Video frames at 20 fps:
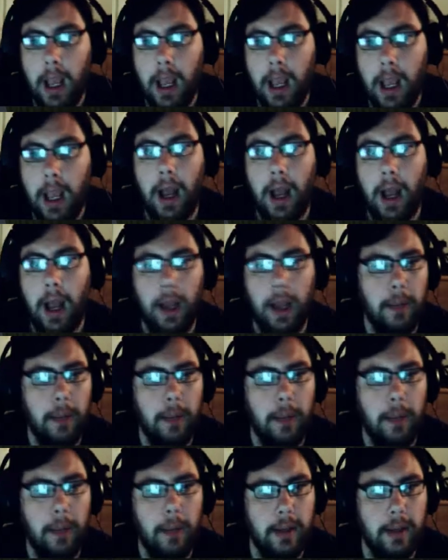let me
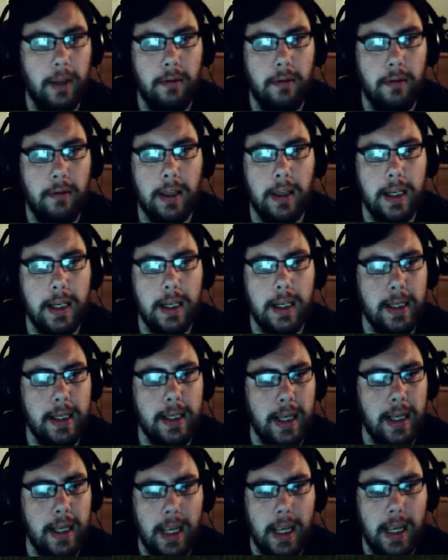just get rid of that
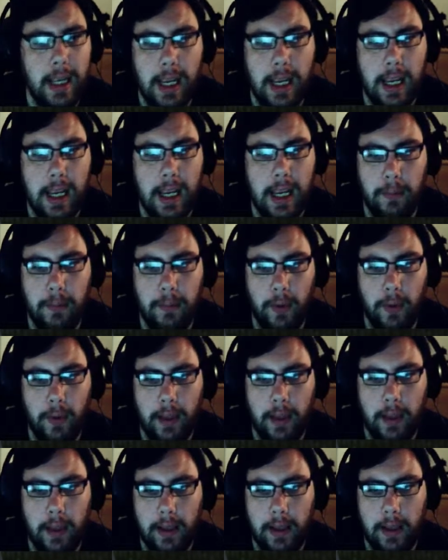and put
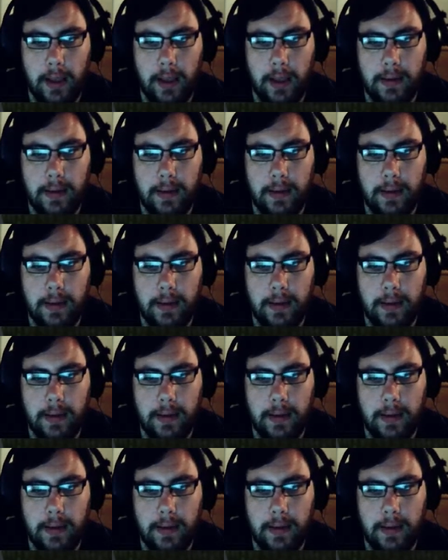this,